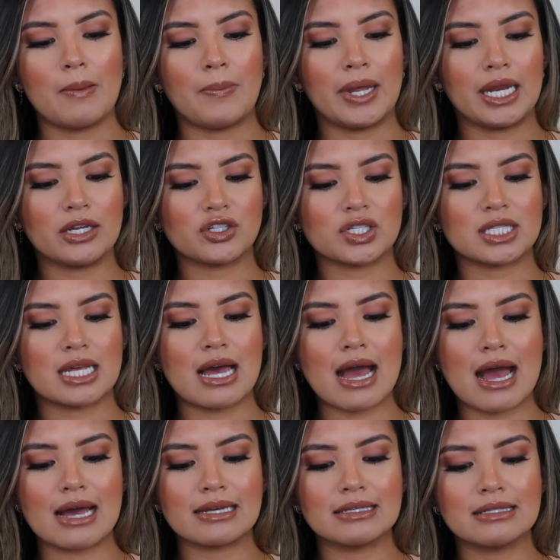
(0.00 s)
But it just
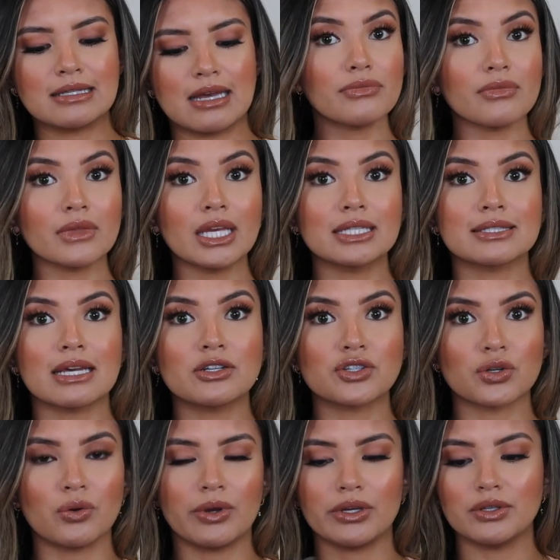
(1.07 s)
has
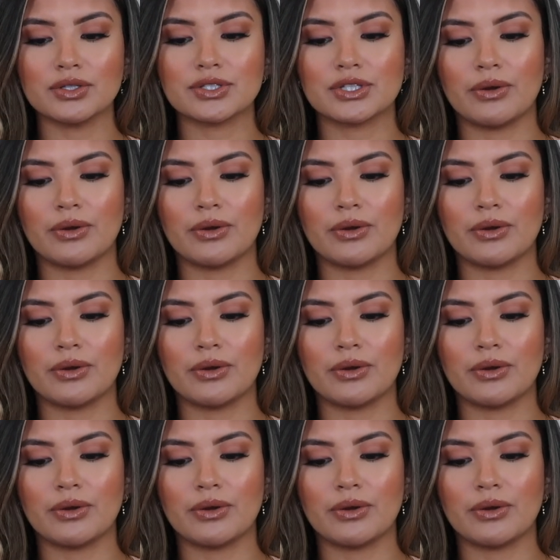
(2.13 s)
essential oils.